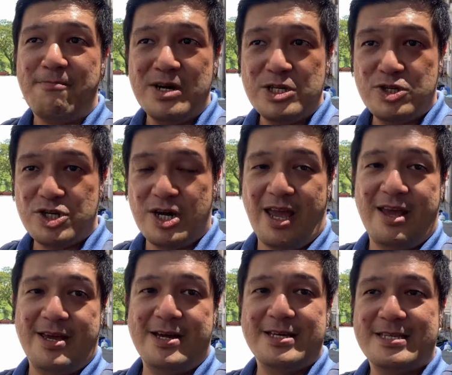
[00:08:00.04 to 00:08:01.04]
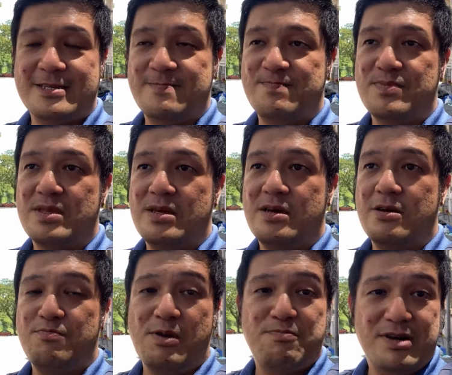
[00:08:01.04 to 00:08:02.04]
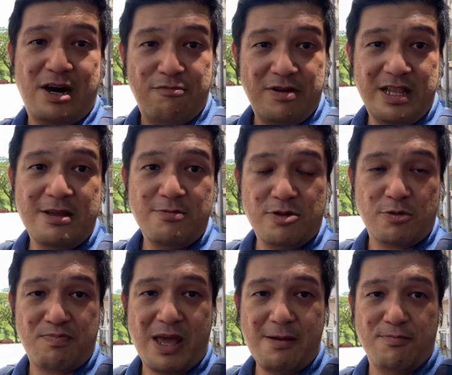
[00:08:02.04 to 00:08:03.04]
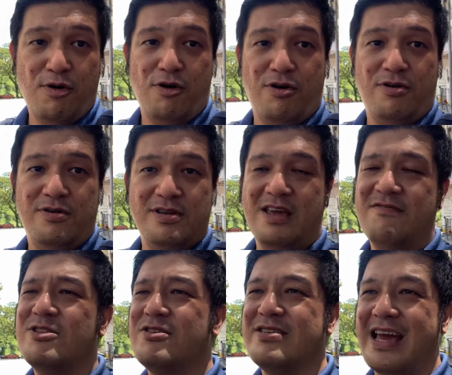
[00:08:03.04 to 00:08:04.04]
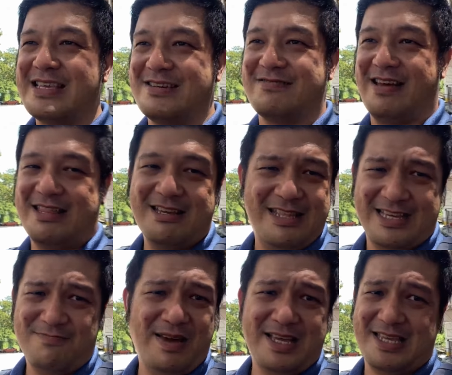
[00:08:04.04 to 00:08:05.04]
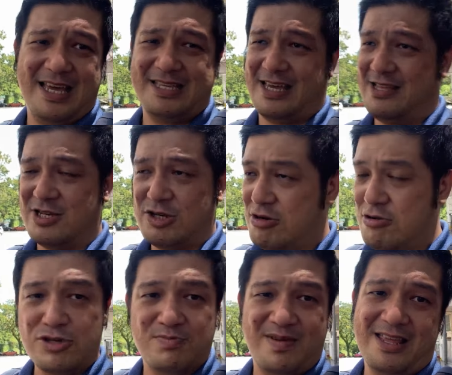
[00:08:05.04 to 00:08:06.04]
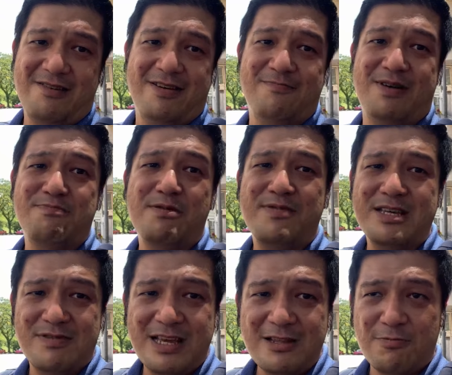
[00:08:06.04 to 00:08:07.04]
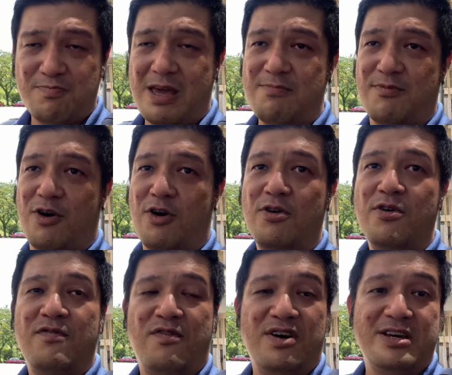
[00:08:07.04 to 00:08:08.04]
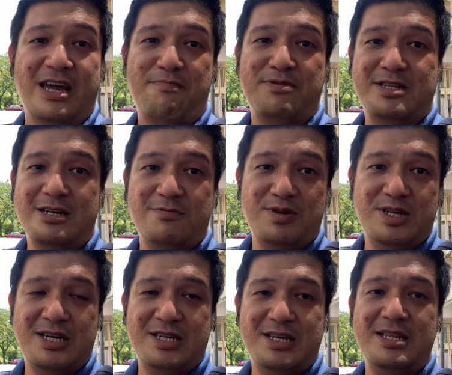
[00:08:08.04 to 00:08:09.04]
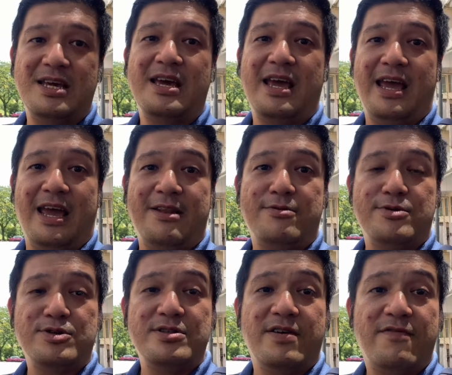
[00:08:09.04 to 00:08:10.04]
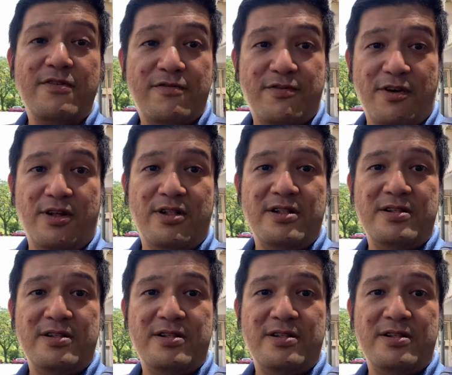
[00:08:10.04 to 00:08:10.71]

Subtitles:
mature areas people are willing to pay more, even though yes, the rental doesn't make sense and sure lose money one, but people is willing to pay more for the capital appreciation and also the footfall.